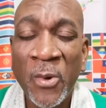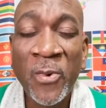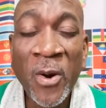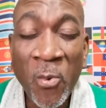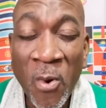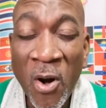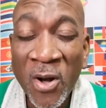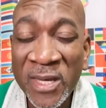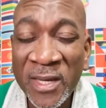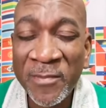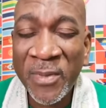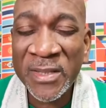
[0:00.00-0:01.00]
We're
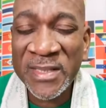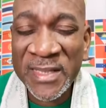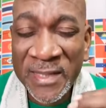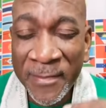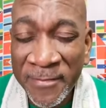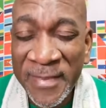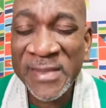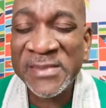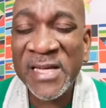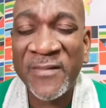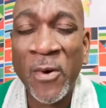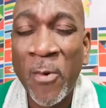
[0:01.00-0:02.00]
walking, but in the
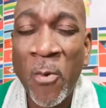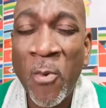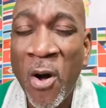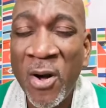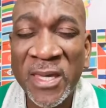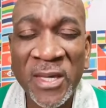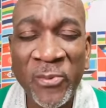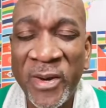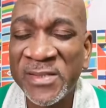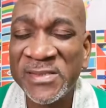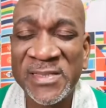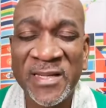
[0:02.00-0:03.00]
midst of our walking,
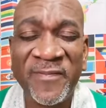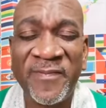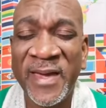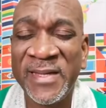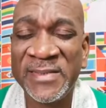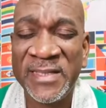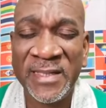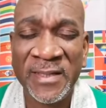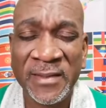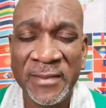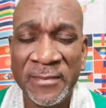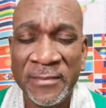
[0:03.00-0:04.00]
we're still
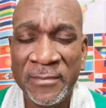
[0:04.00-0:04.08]
fainting.